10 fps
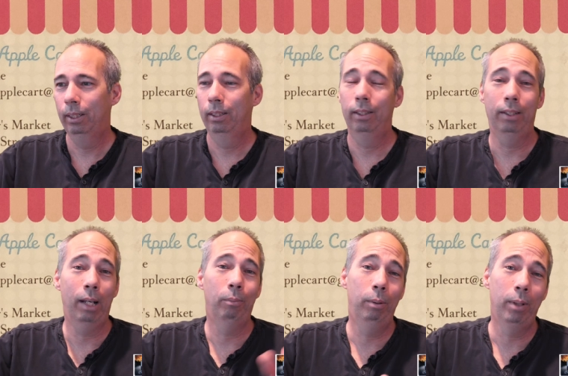
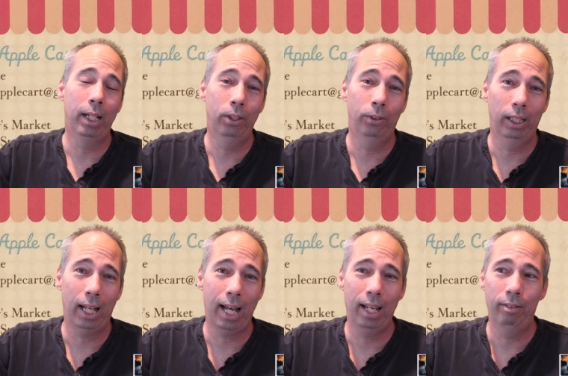and we might do a
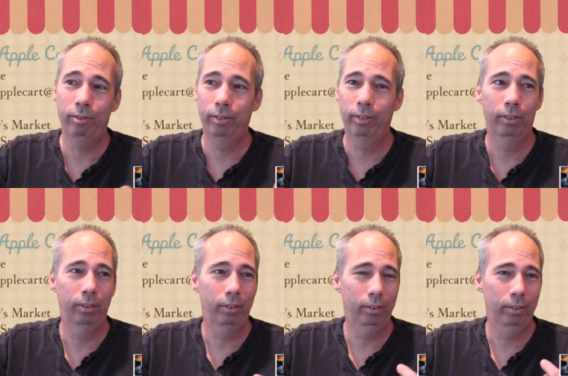live
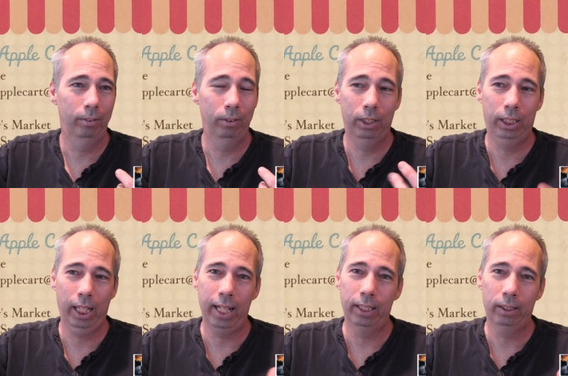
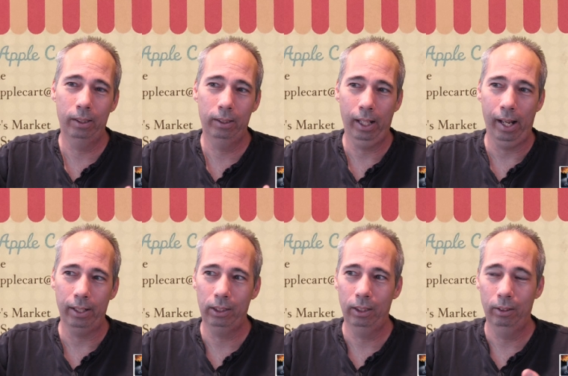taste
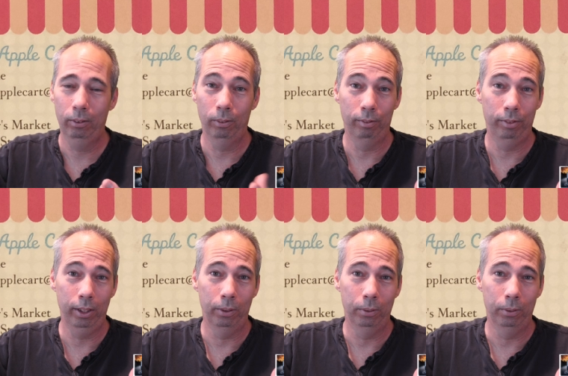test review